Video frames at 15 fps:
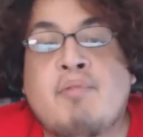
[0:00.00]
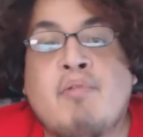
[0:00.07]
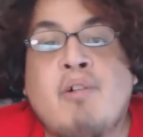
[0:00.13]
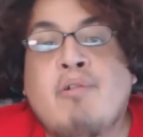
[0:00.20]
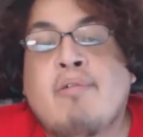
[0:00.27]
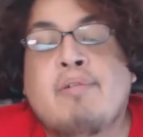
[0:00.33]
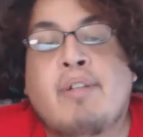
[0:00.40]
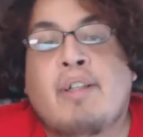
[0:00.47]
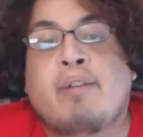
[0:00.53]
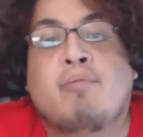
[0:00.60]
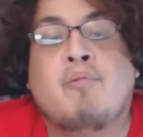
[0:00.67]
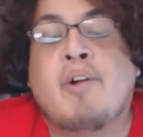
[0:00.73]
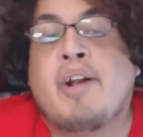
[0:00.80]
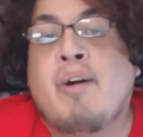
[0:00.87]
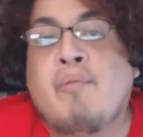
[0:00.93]
the road in a
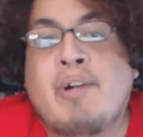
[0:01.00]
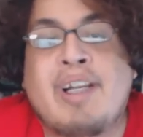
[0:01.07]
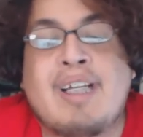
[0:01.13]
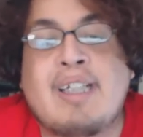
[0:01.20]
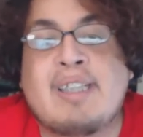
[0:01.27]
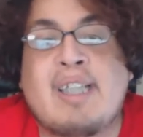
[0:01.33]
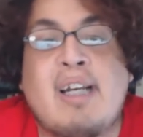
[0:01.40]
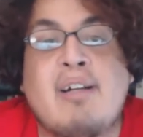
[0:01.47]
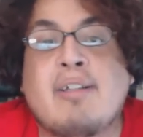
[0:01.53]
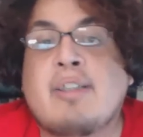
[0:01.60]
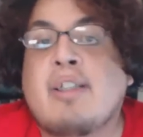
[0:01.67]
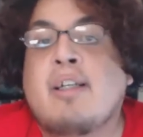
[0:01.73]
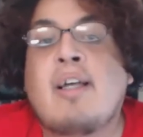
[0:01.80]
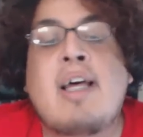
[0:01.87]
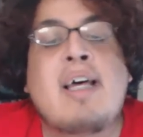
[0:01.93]
one-on-one against
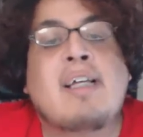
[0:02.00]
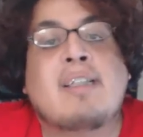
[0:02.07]
Erza,